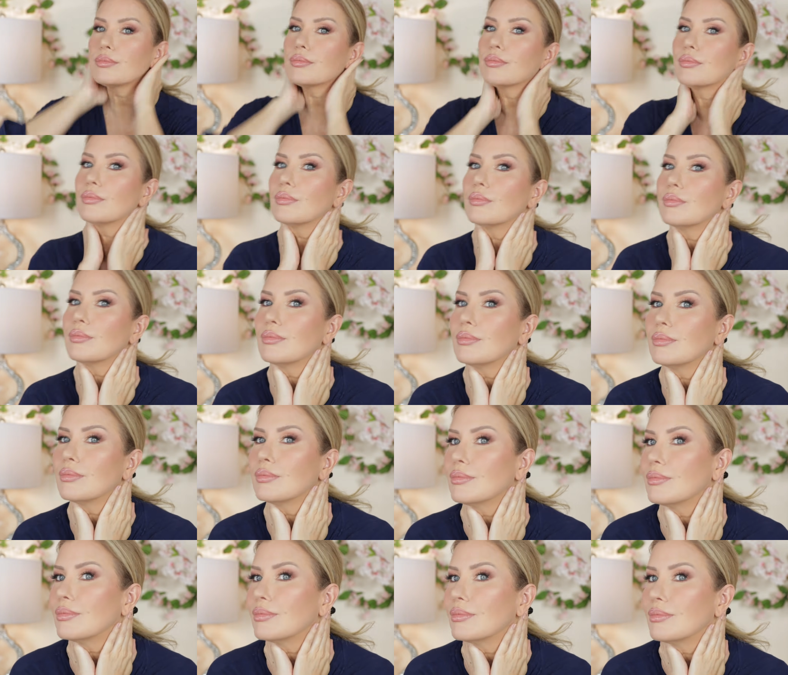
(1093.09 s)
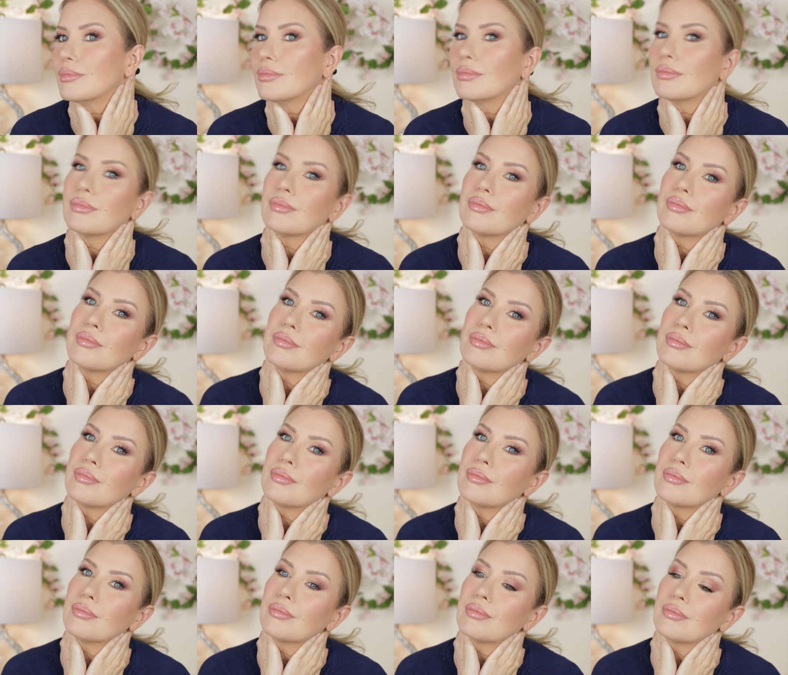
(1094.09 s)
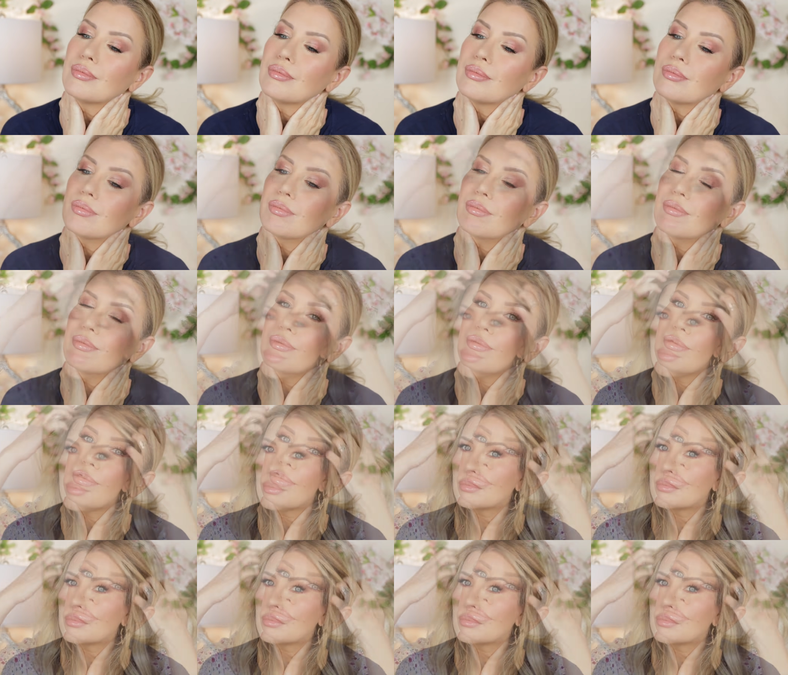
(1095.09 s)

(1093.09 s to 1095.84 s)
Nothing is said.